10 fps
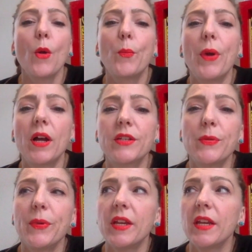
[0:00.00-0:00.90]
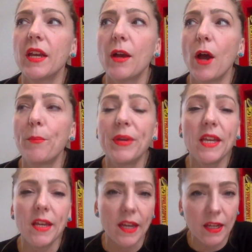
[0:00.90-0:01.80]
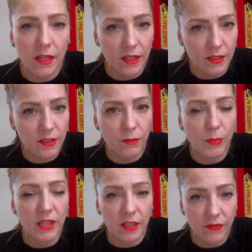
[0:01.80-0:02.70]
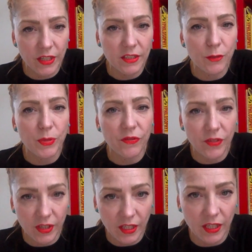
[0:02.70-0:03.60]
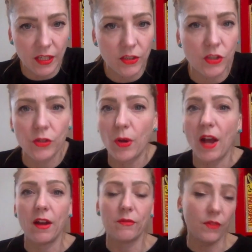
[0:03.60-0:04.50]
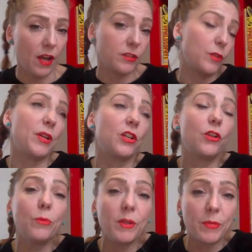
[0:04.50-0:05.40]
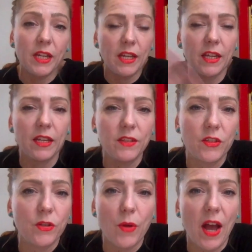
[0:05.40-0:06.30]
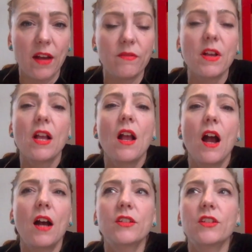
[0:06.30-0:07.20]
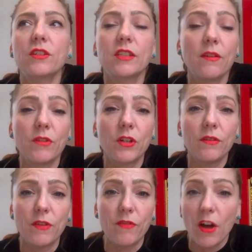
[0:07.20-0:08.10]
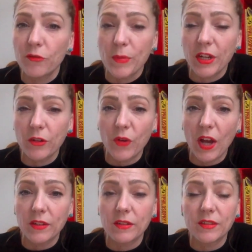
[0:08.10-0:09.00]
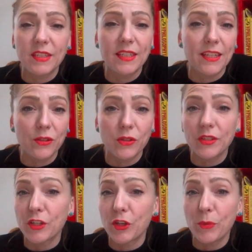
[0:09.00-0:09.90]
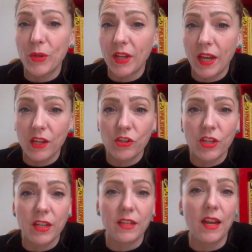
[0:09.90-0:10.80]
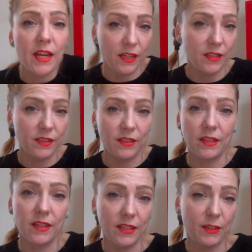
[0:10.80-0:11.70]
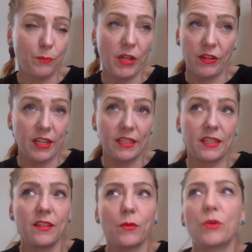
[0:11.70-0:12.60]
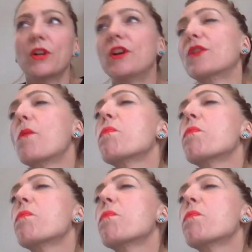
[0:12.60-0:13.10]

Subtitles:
But to be a being is to be living, to be feeling, to be a human being is to have a certain level of involvement around skills and communication and experience in the world.